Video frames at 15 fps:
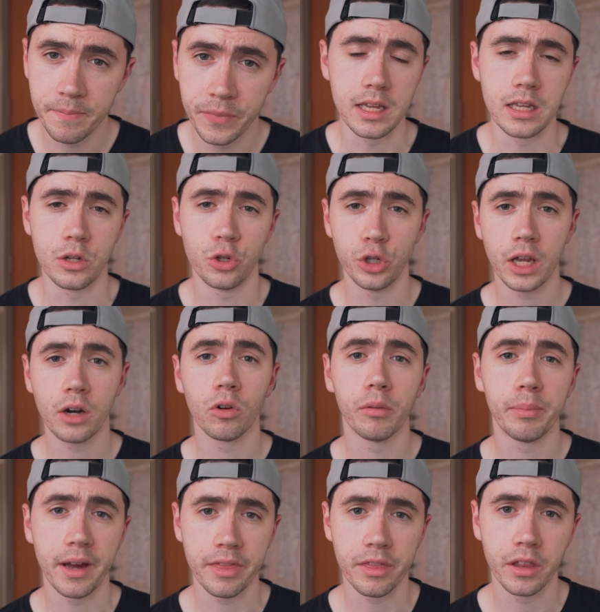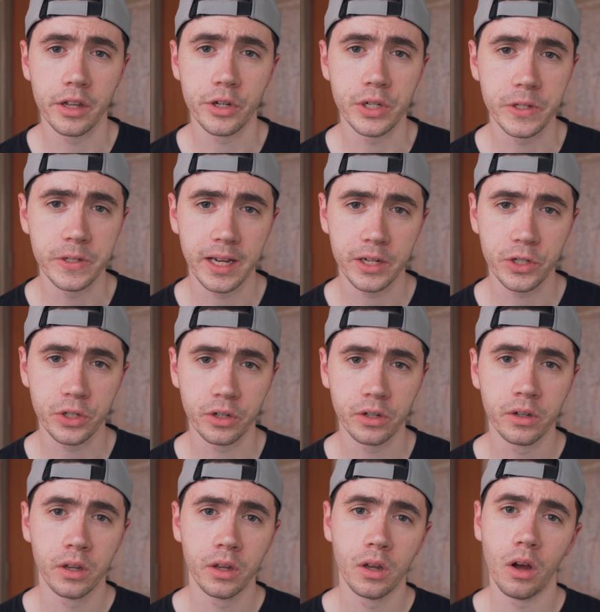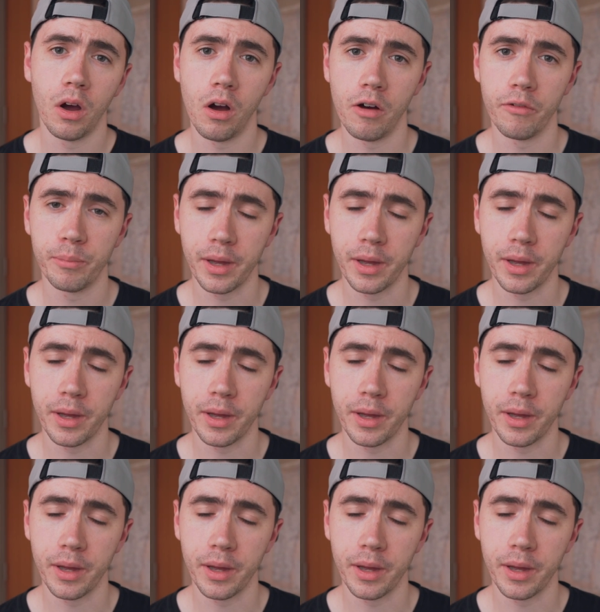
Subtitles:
The general pathology section of